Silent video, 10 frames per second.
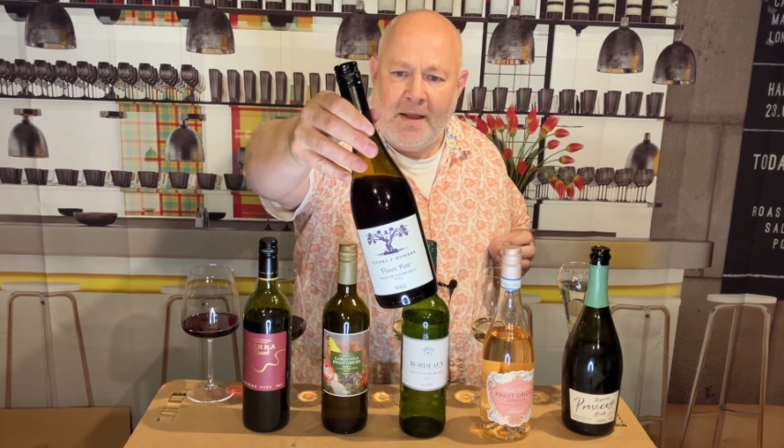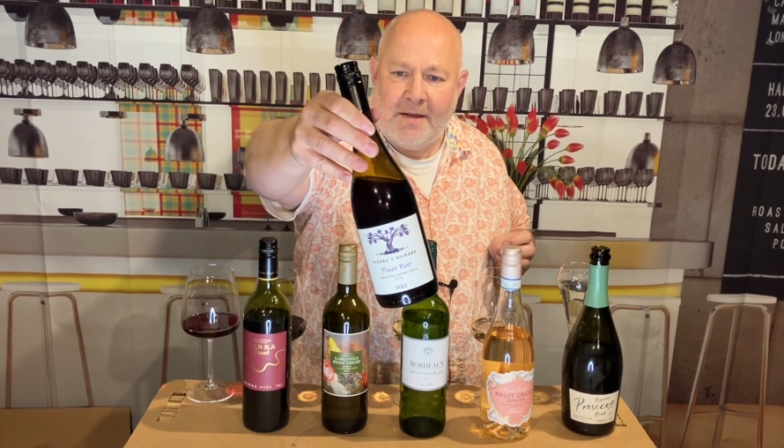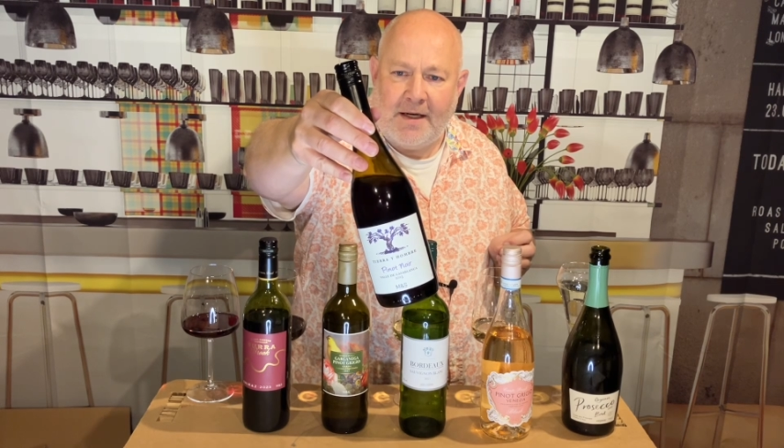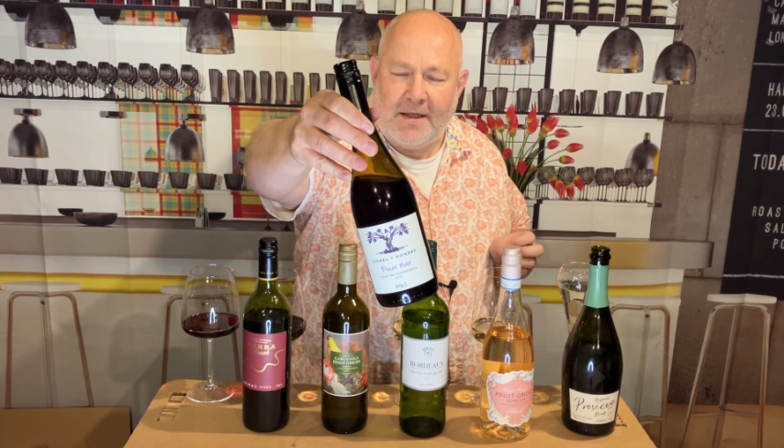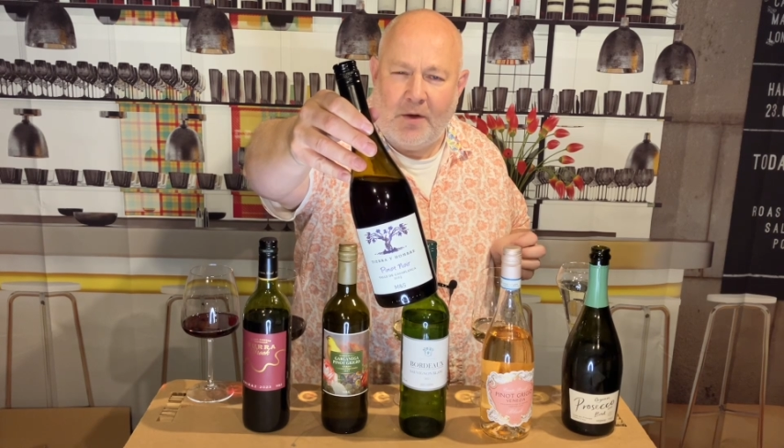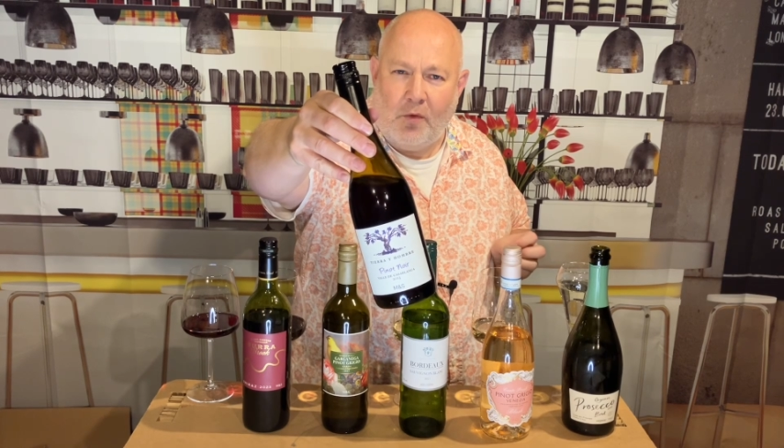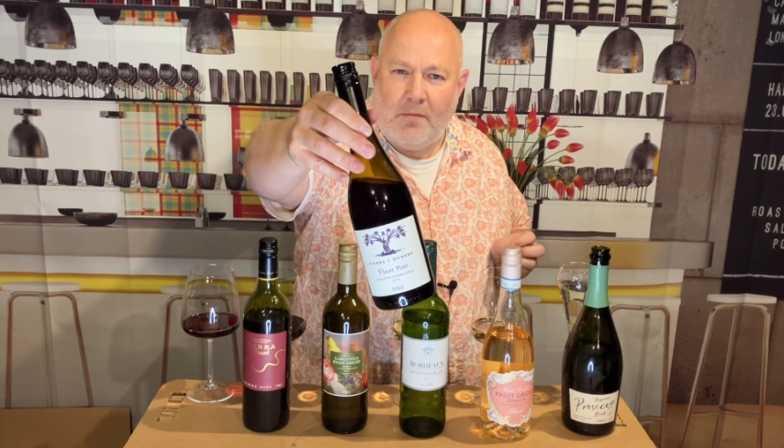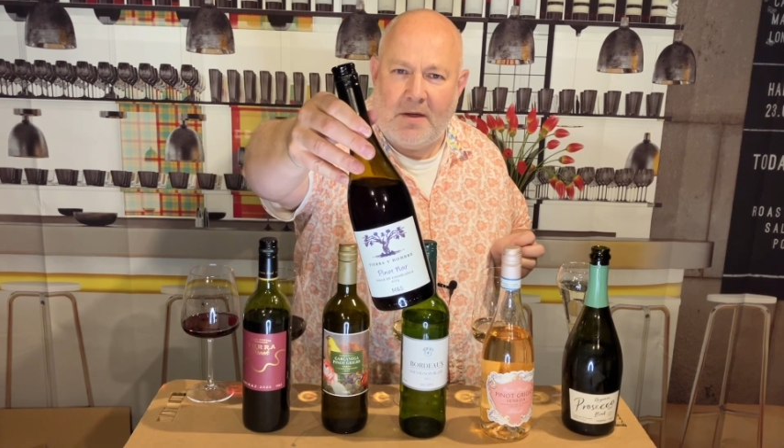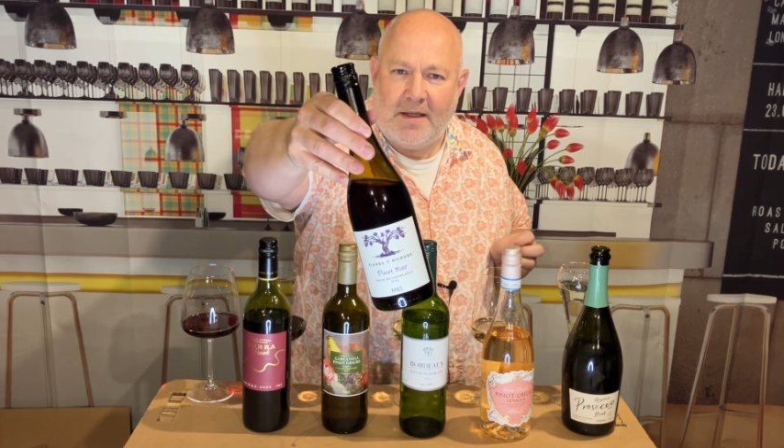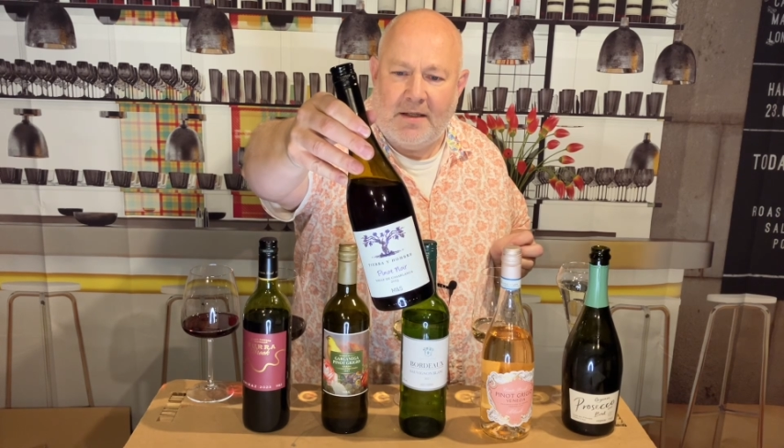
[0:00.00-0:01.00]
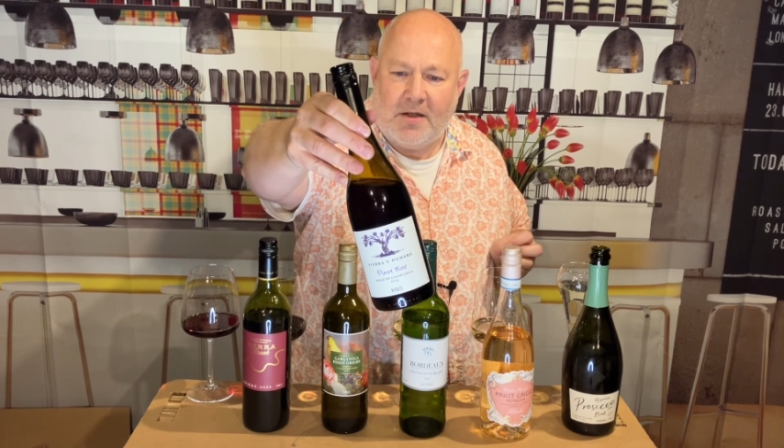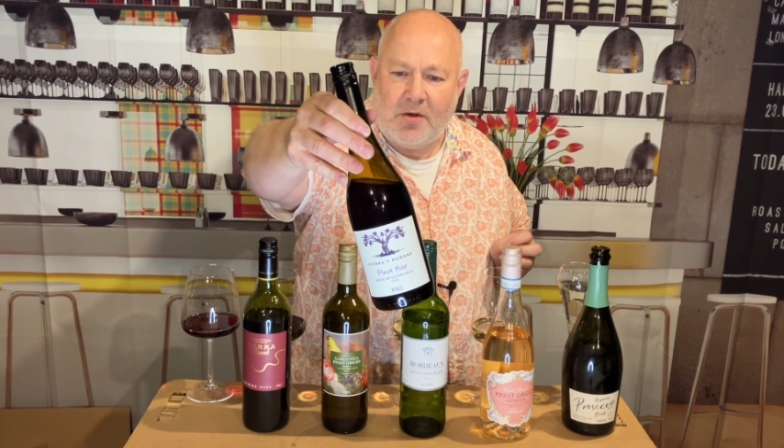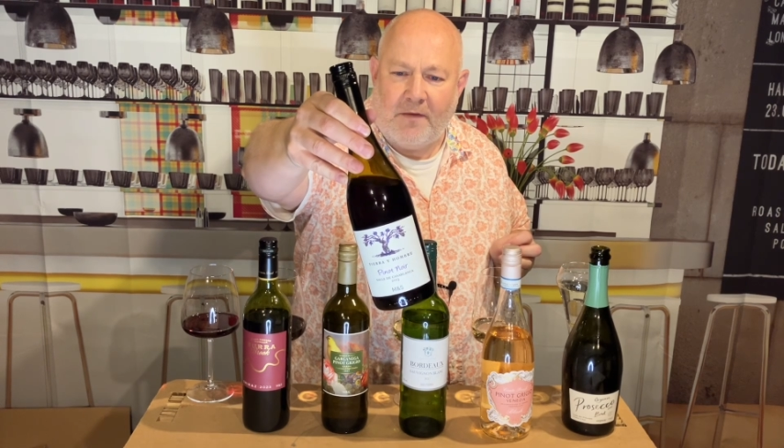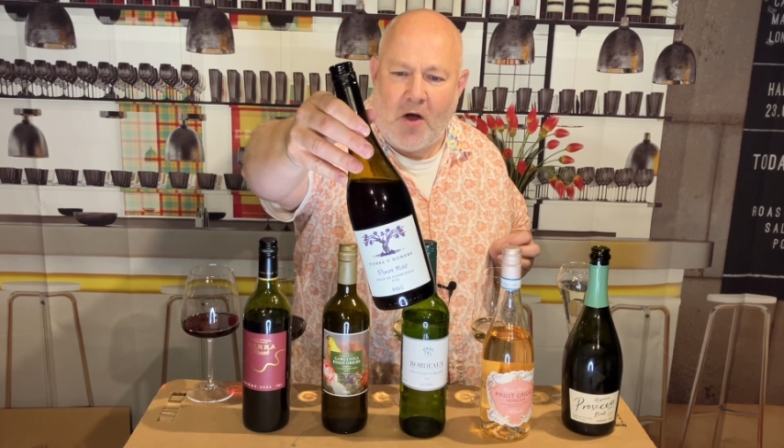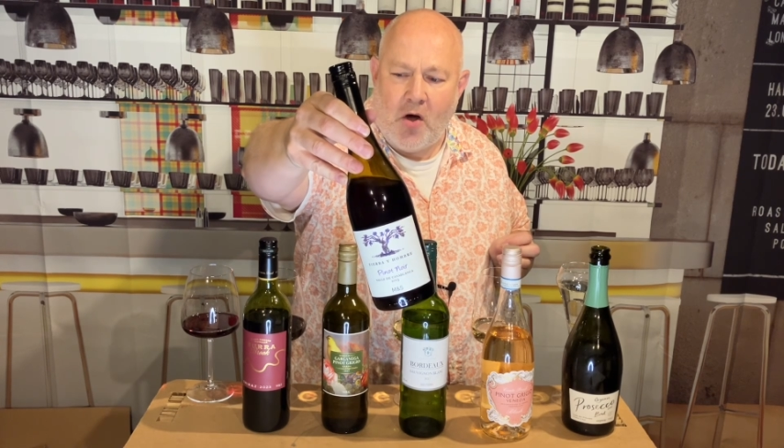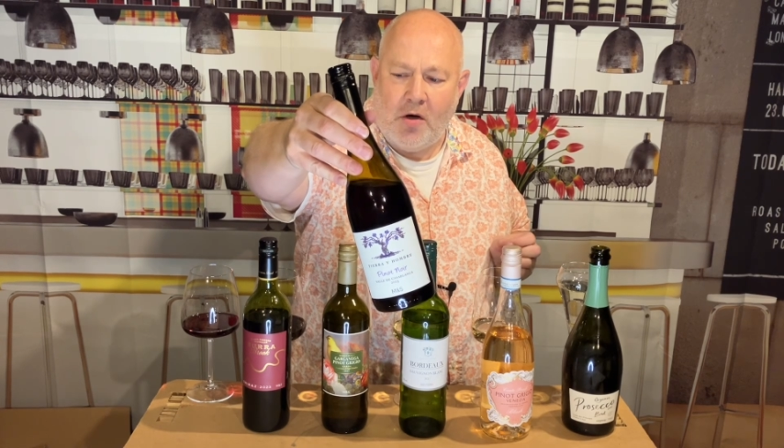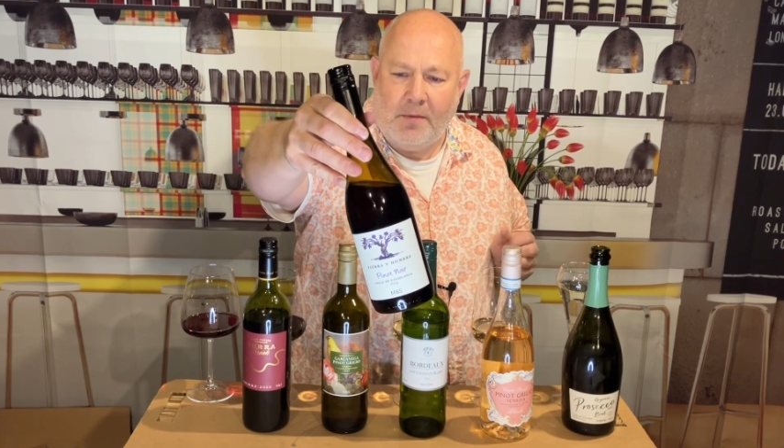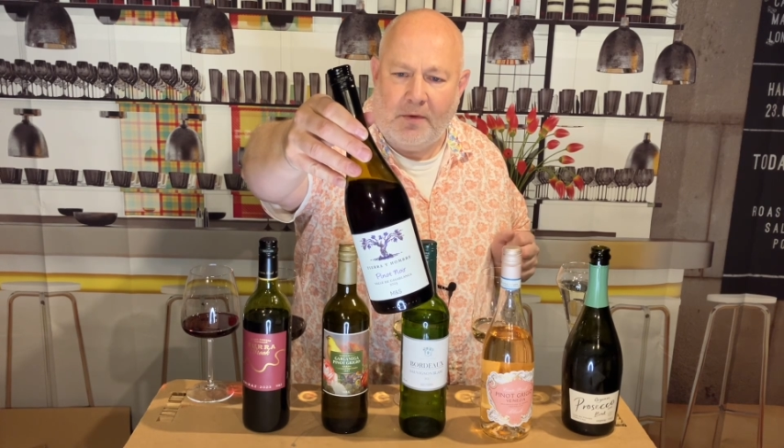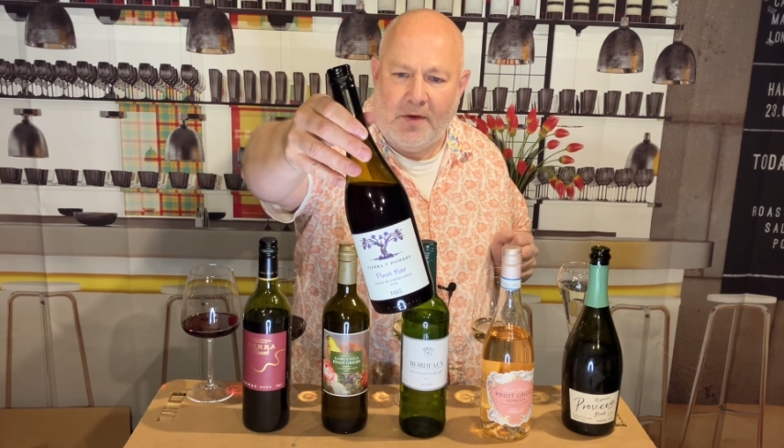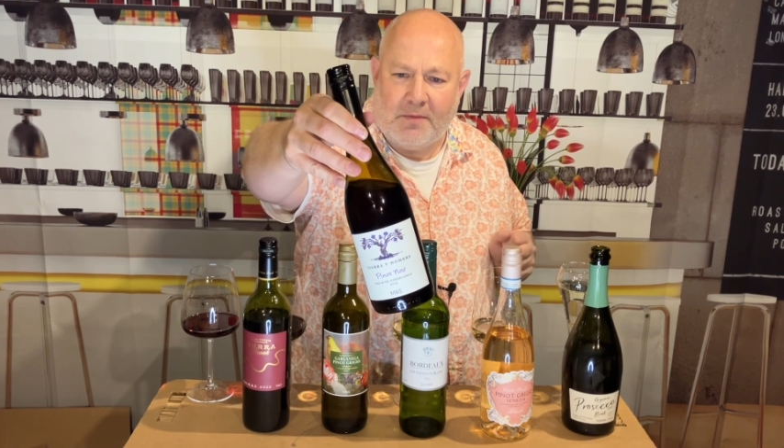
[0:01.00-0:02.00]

Takes it almost into sort of herbalness.